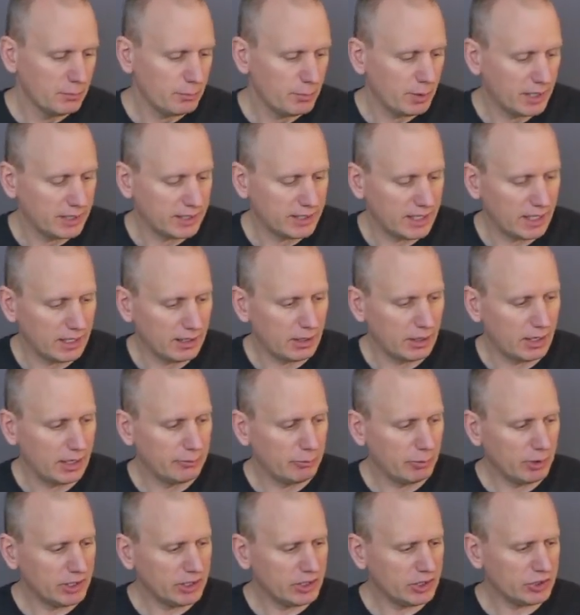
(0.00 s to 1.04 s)
But I
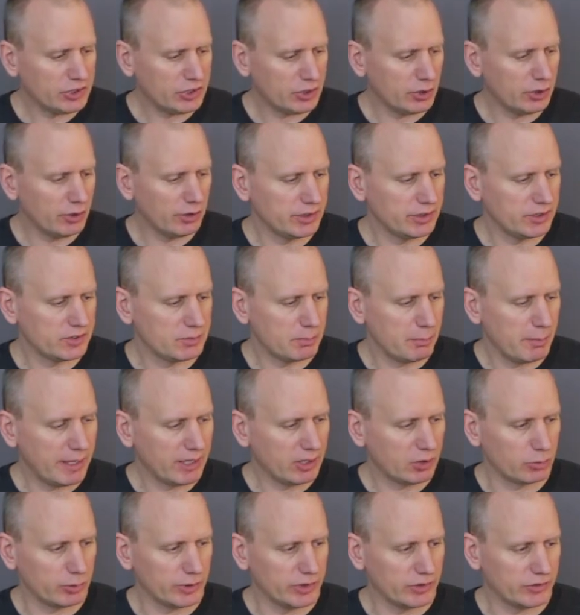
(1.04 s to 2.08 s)
wanted to show this
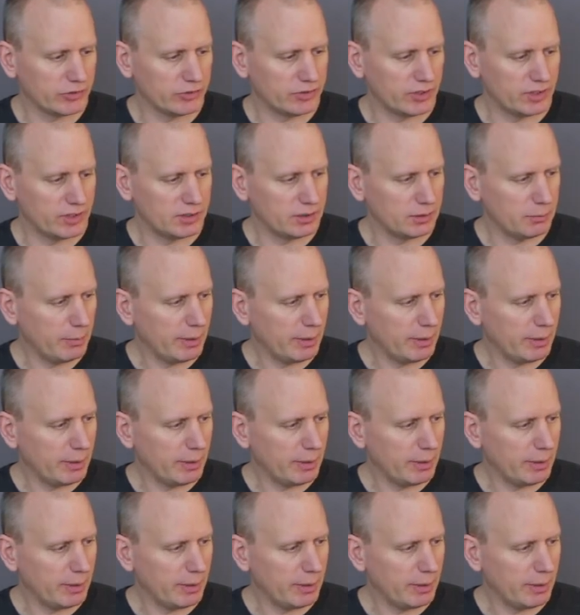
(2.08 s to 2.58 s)
metal reel seat.